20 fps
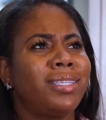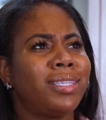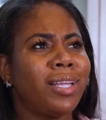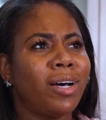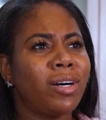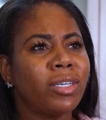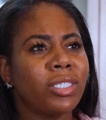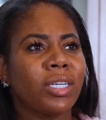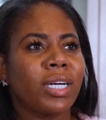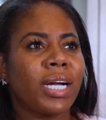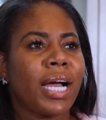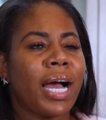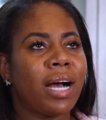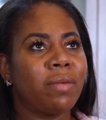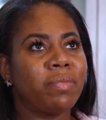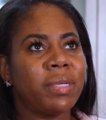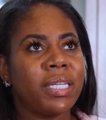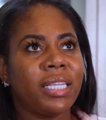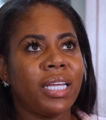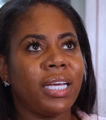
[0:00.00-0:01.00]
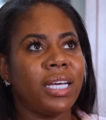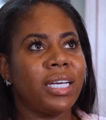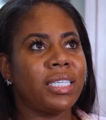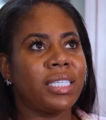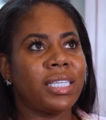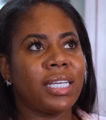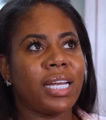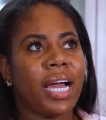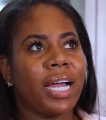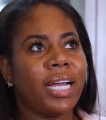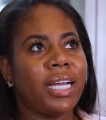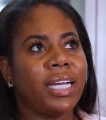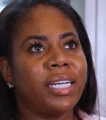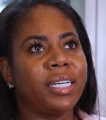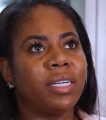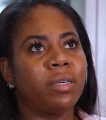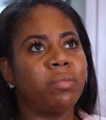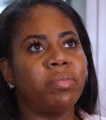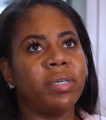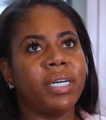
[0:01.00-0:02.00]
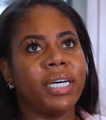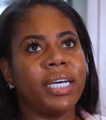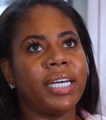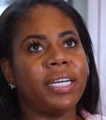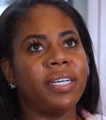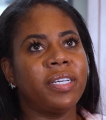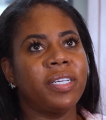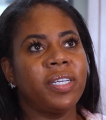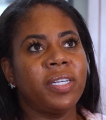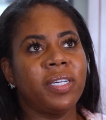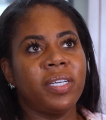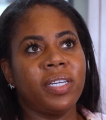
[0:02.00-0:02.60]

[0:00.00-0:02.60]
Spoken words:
Those are common things that I hear, but